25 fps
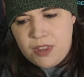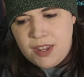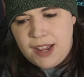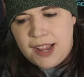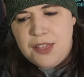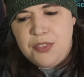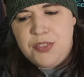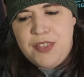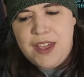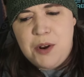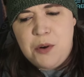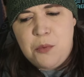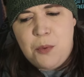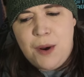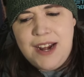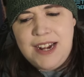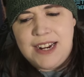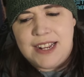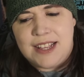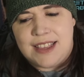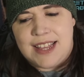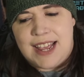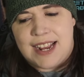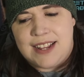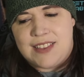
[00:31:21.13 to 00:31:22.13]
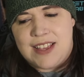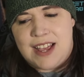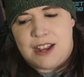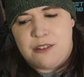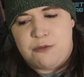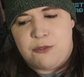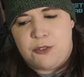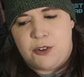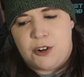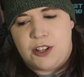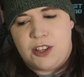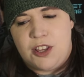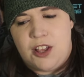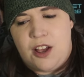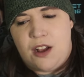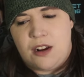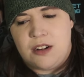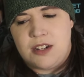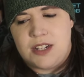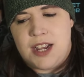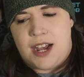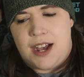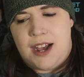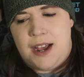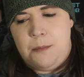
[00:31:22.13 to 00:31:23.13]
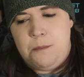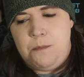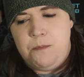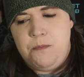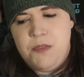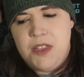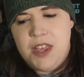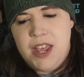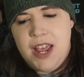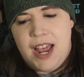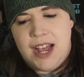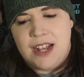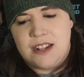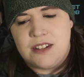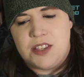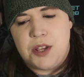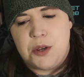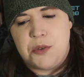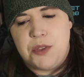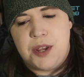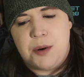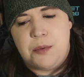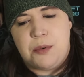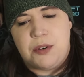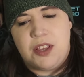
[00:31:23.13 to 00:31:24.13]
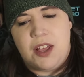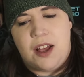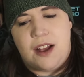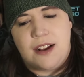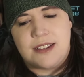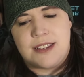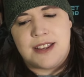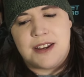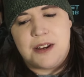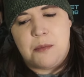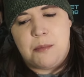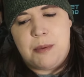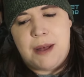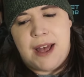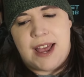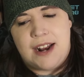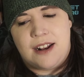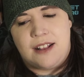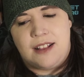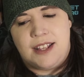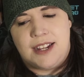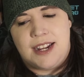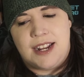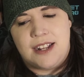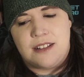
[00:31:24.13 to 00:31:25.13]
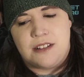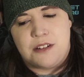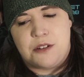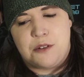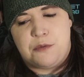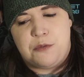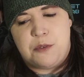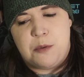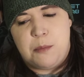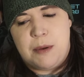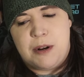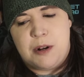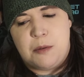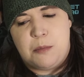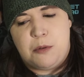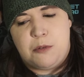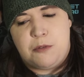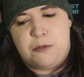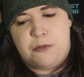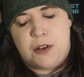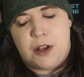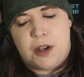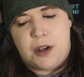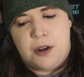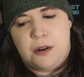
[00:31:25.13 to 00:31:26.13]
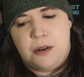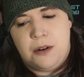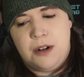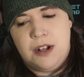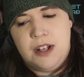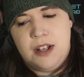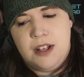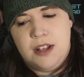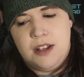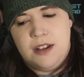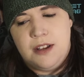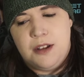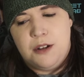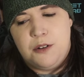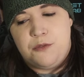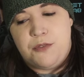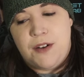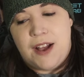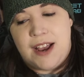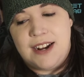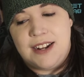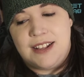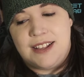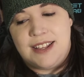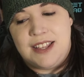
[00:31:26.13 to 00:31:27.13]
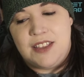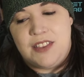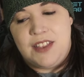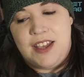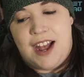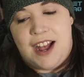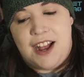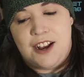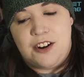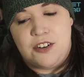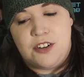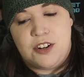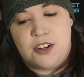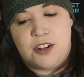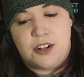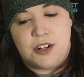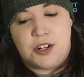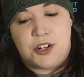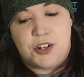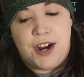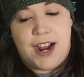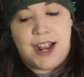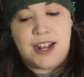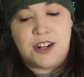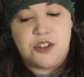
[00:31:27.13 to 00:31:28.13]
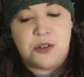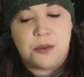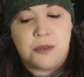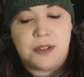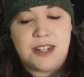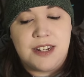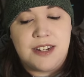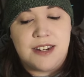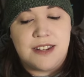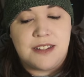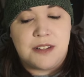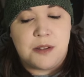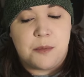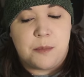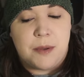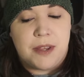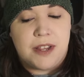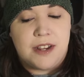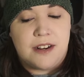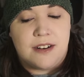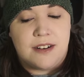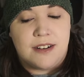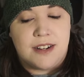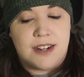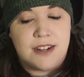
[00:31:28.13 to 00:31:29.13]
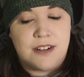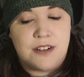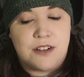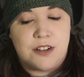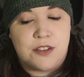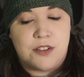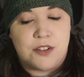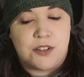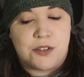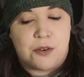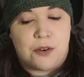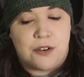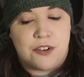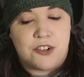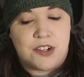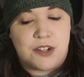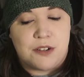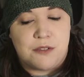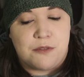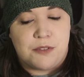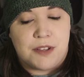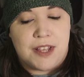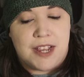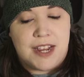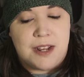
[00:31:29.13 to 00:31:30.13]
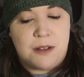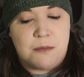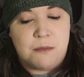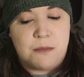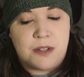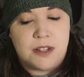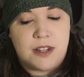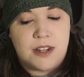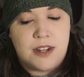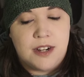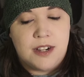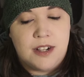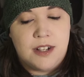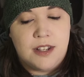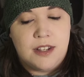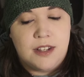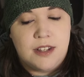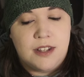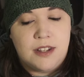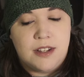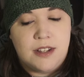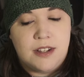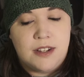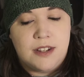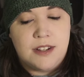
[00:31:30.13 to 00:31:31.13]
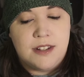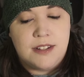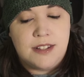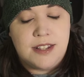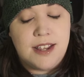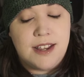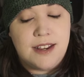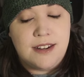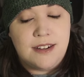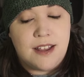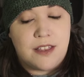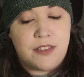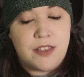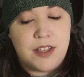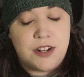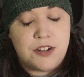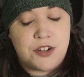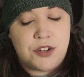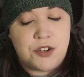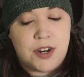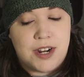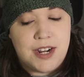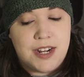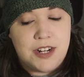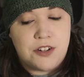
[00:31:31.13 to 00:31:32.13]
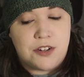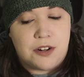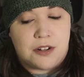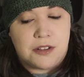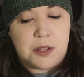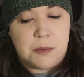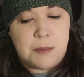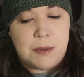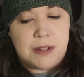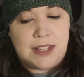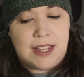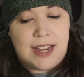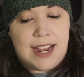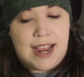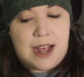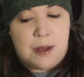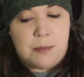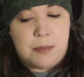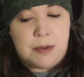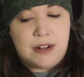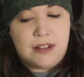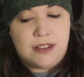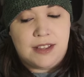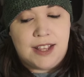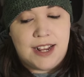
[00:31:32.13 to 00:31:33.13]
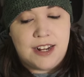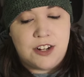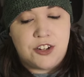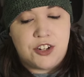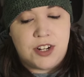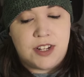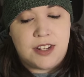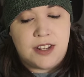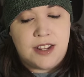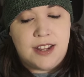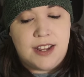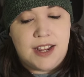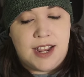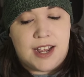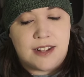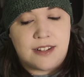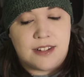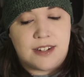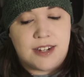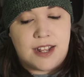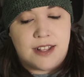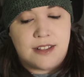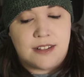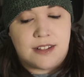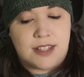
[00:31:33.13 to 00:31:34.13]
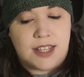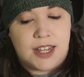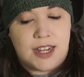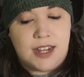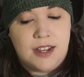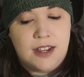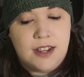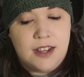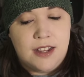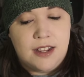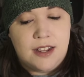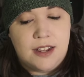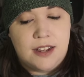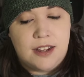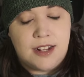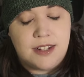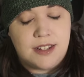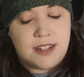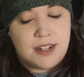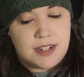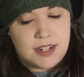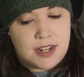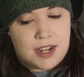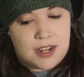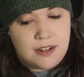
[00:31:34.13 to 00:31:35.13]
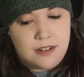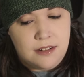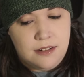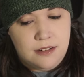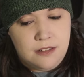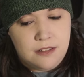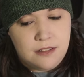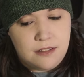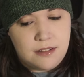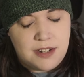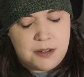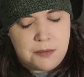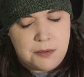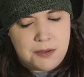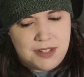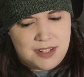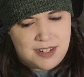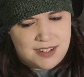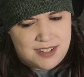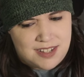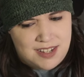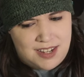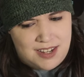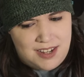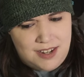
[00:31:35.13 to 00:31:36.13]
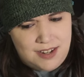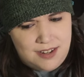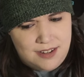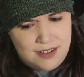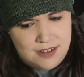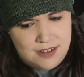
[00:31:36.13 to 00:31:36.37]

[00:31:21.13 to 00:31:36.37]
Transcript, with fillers: They waited like that for a long time, as though they were locked in a battle against a formidable foe. Finally, the iron hook gradually disappeared into the scorching flames. Seeing nothing strange ultimately happen, Lan Jingyi asked tensely, "Is it done? Did we succeed?"